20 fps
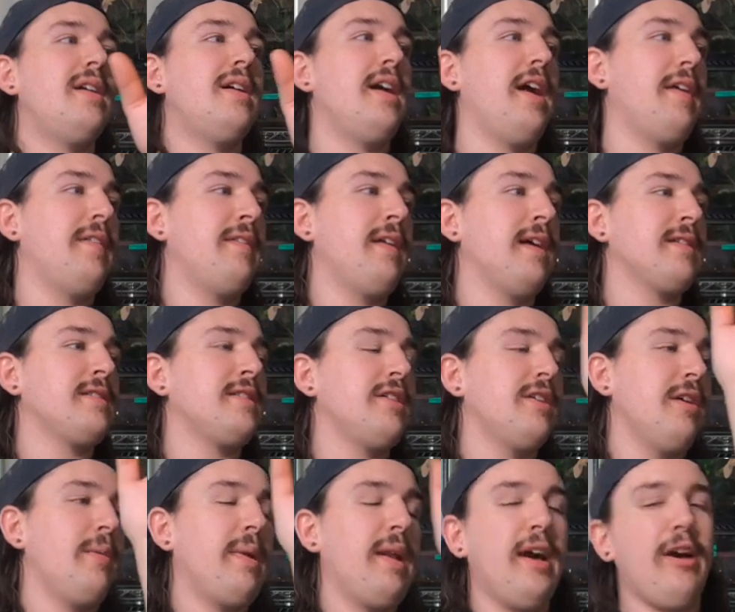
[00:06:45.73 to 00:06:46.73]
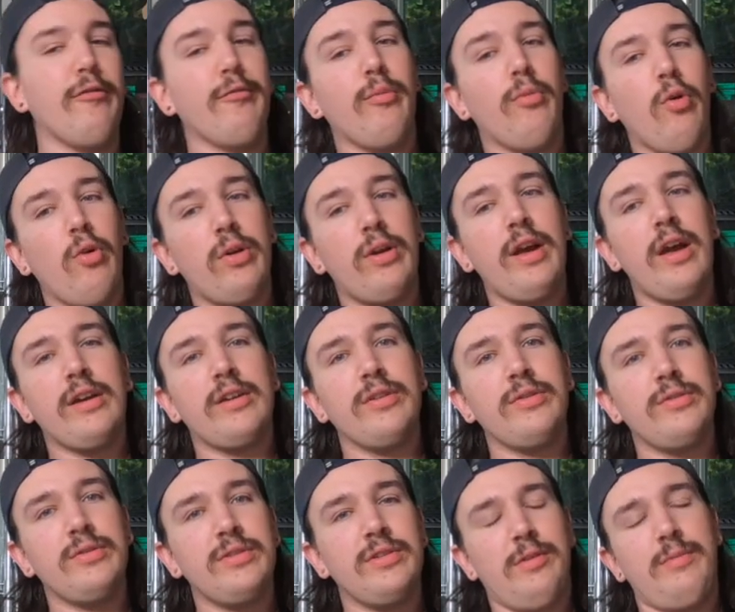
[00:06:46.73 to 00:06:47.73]
And next year I'm going to have more
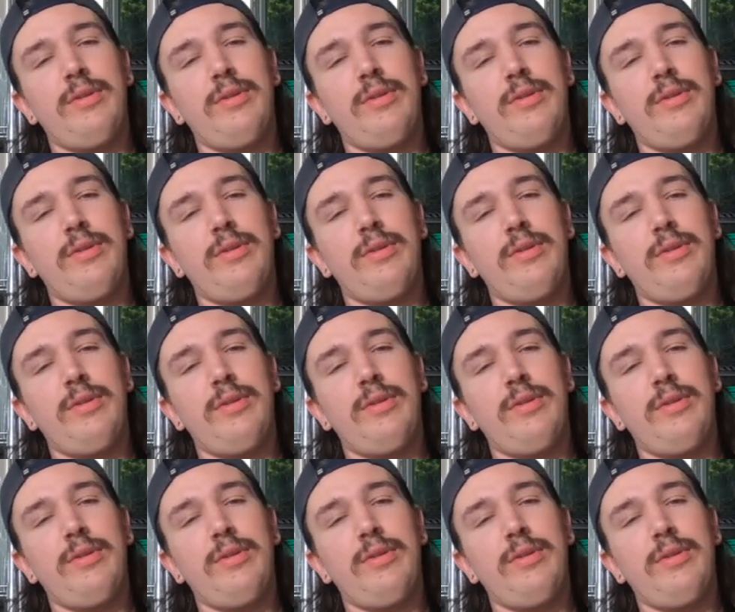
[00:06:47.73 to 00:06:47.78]
geckos.